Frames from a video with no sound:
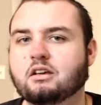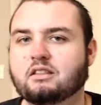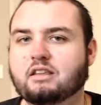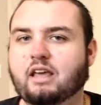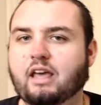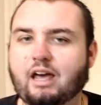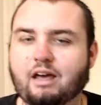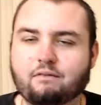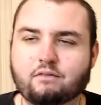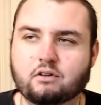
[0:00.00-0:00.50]

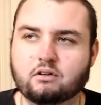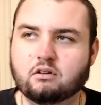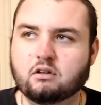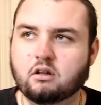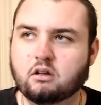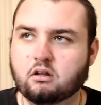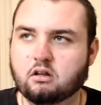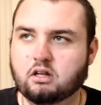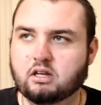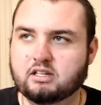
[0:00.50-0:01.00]
They haven't
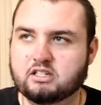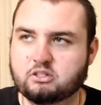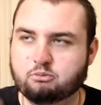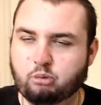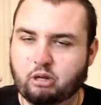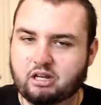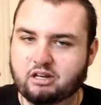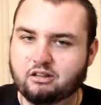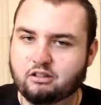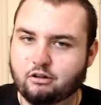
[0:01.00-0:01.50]

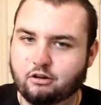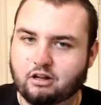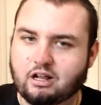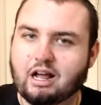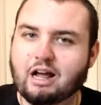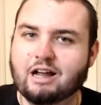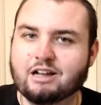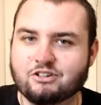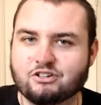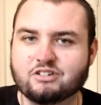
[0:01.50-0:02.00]
expanded their
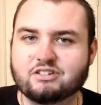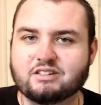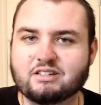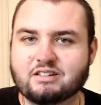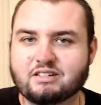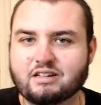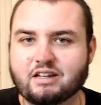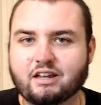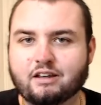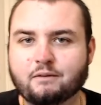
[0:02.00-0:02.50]

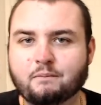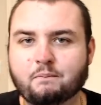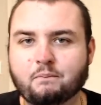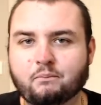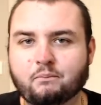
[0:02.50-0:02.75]
consciousness yet.